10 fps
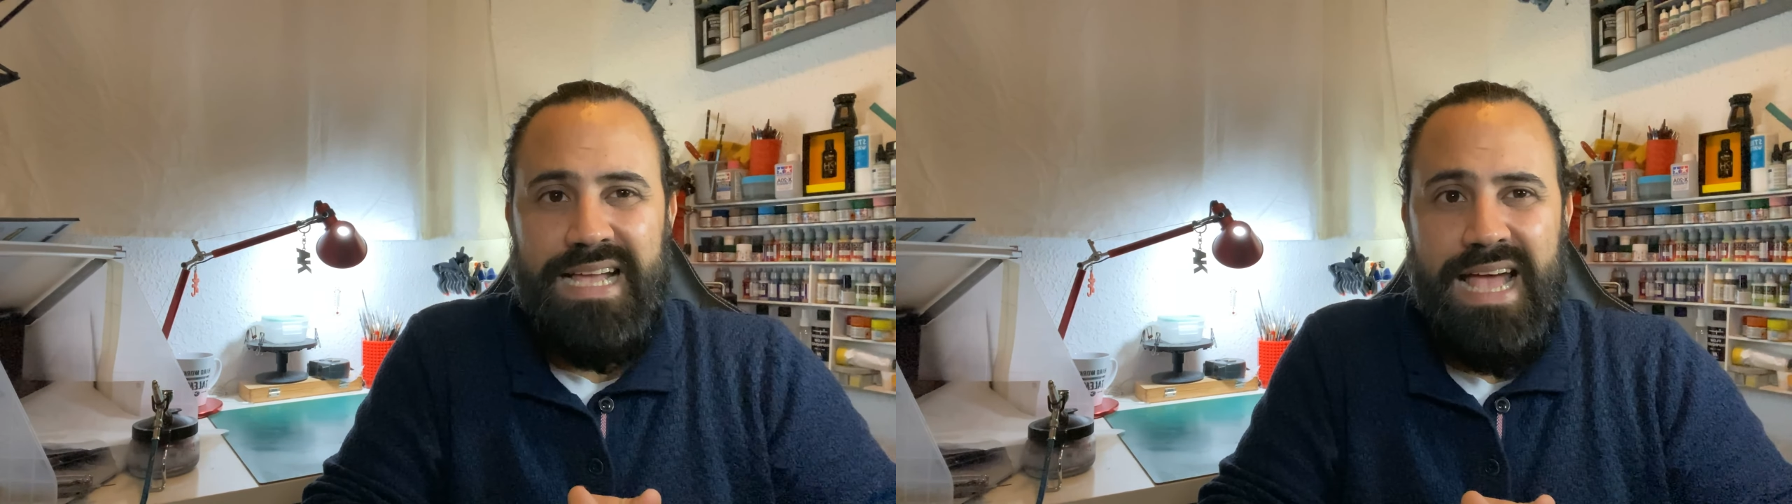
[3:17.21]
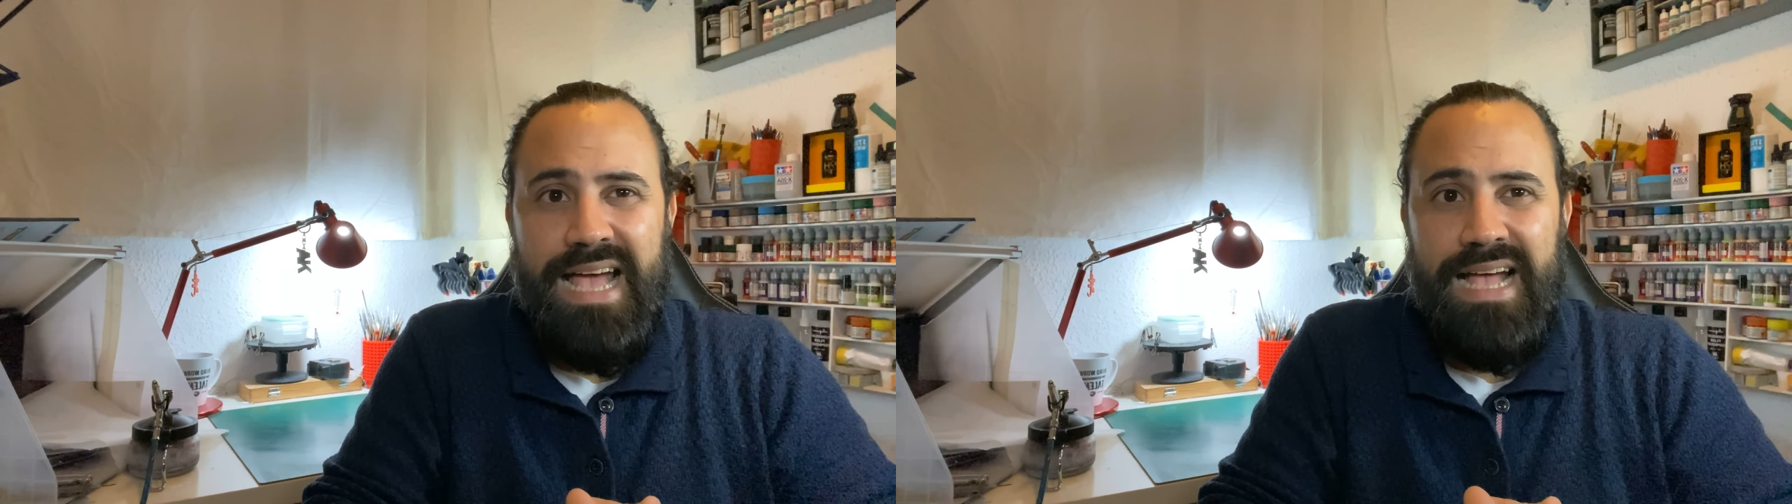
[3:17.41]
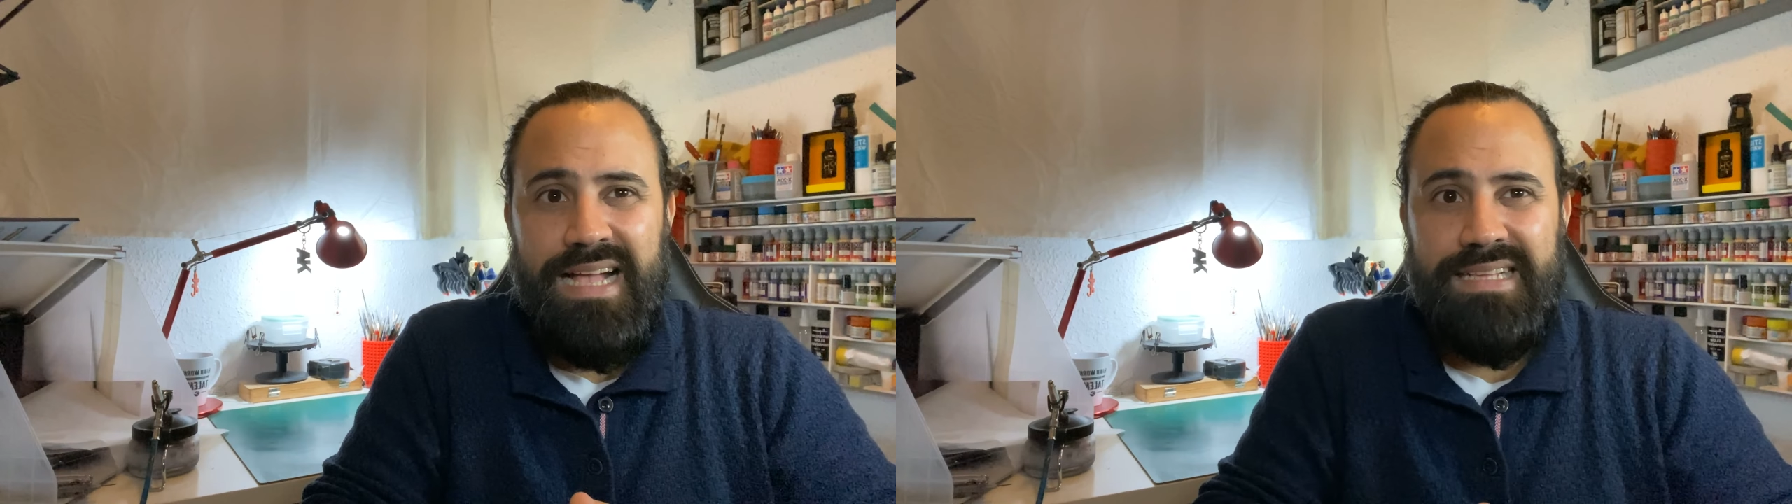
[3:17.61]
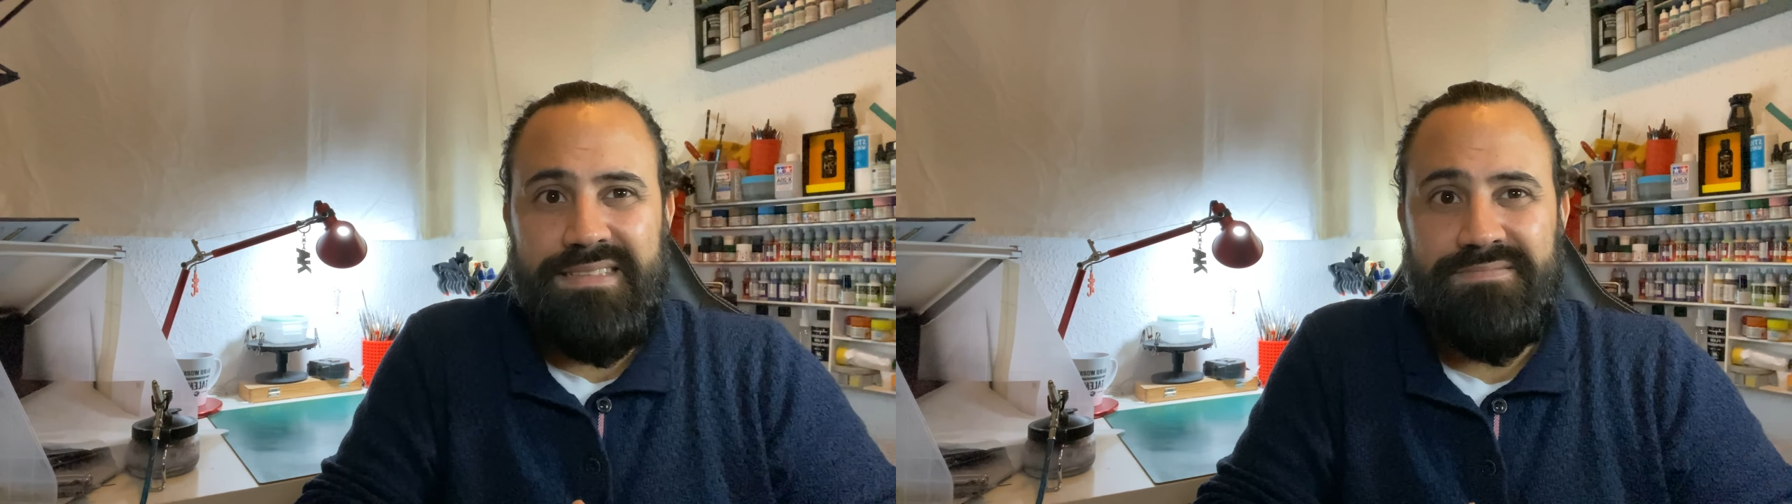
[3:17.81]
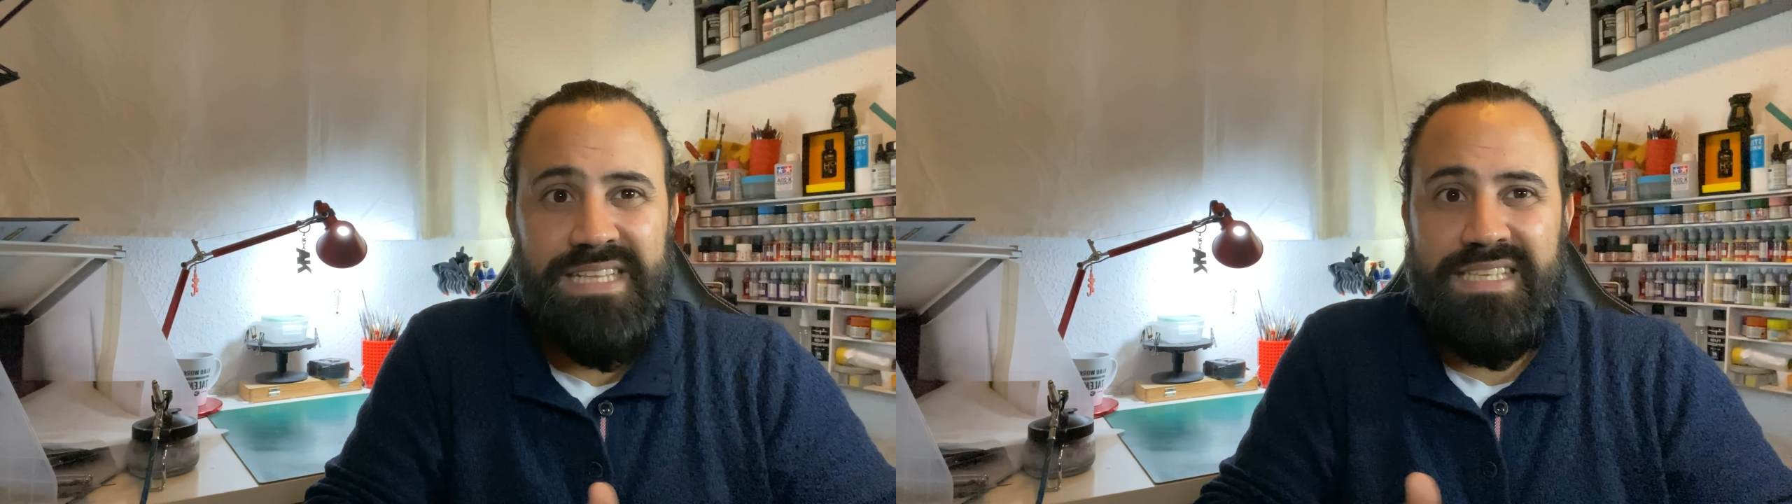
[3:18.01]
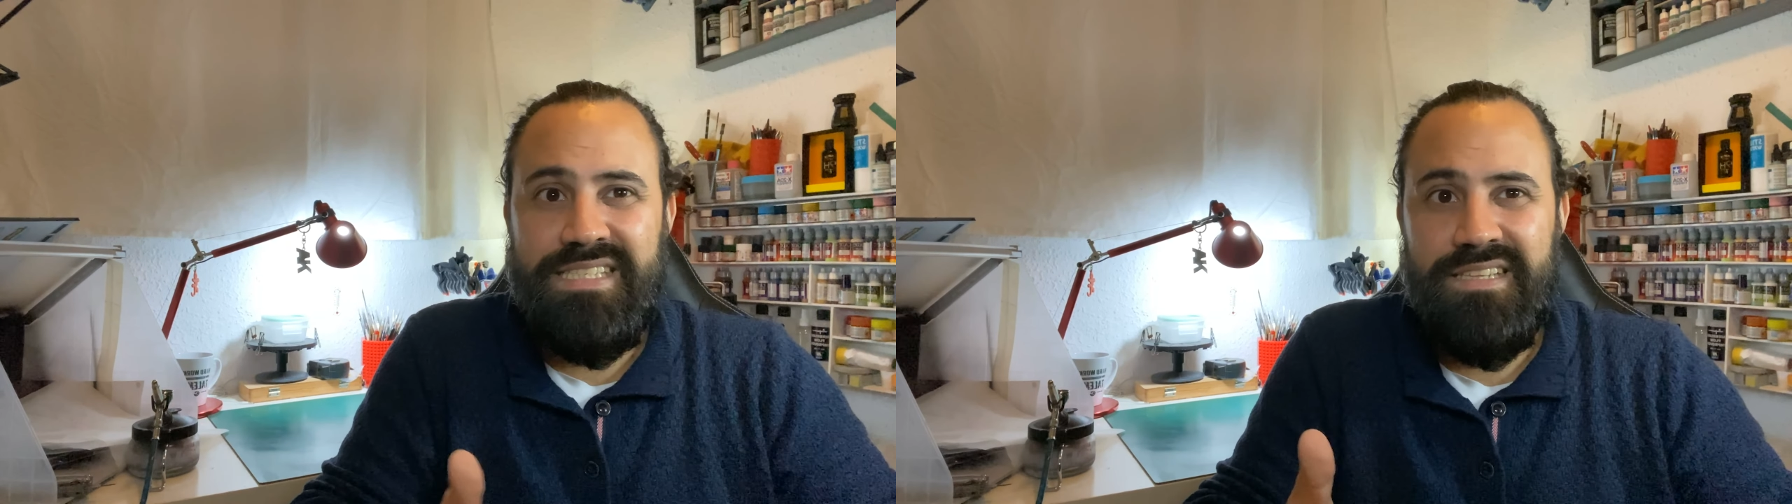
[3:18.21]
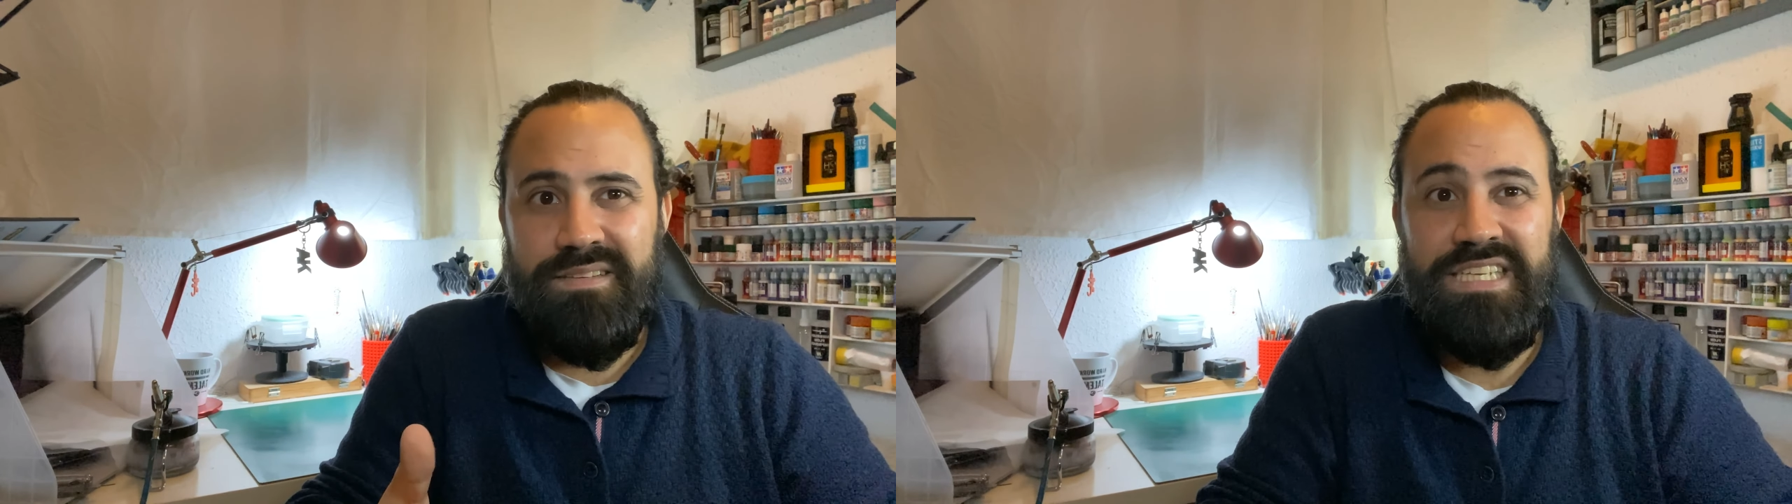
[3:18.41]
And that's it.